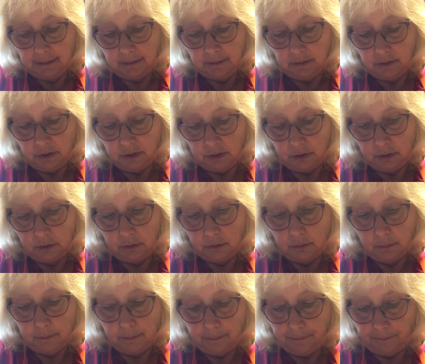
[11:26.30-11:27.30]
So,
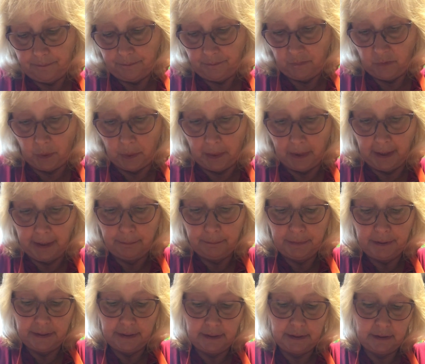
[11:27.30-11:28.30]

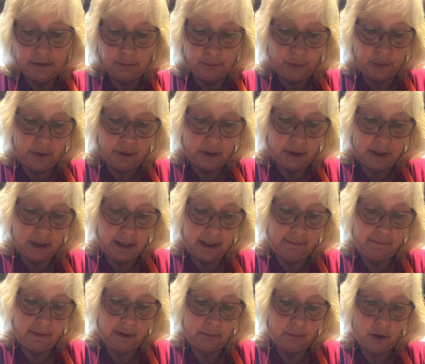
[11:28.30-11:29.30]
but it's important to
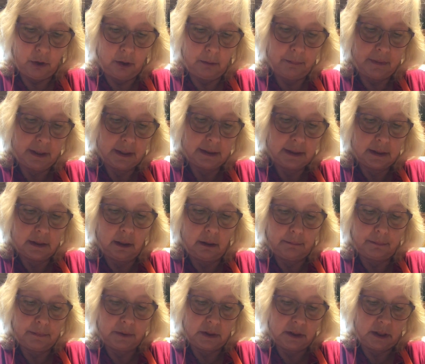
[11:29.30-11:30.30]
have them all mixed
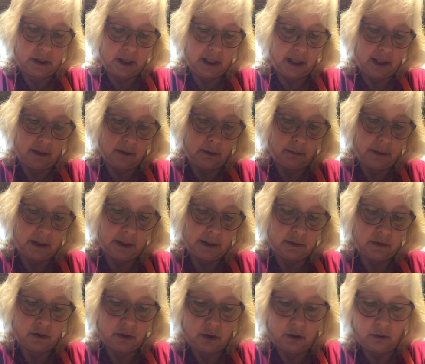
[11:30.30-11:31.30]
up together,
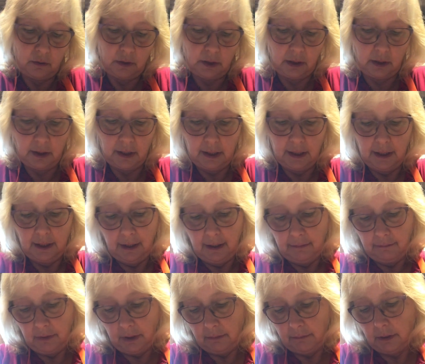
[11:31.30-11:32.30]
because you know that
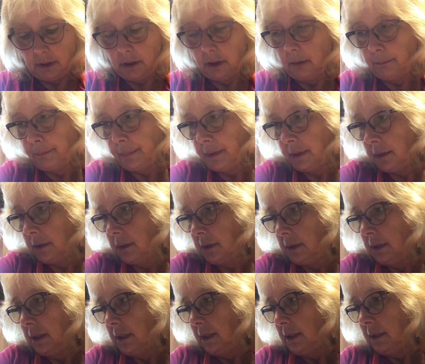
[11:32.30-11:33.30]
if you have a clump of
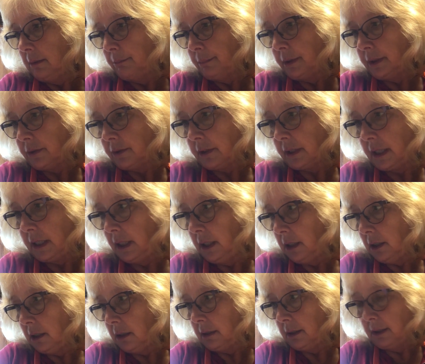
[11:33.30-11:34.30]
butter
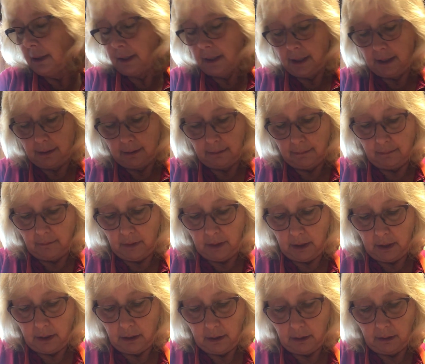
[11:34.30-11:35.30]
here and not
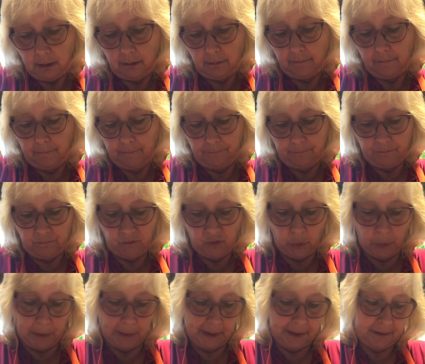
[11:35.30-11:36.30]
there,
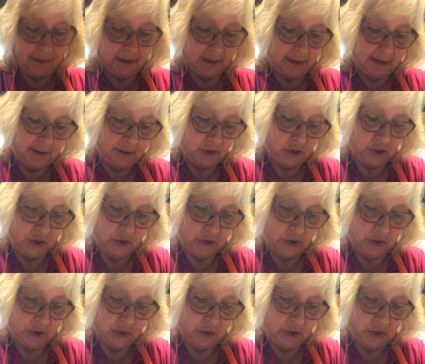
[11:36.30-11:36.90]
then,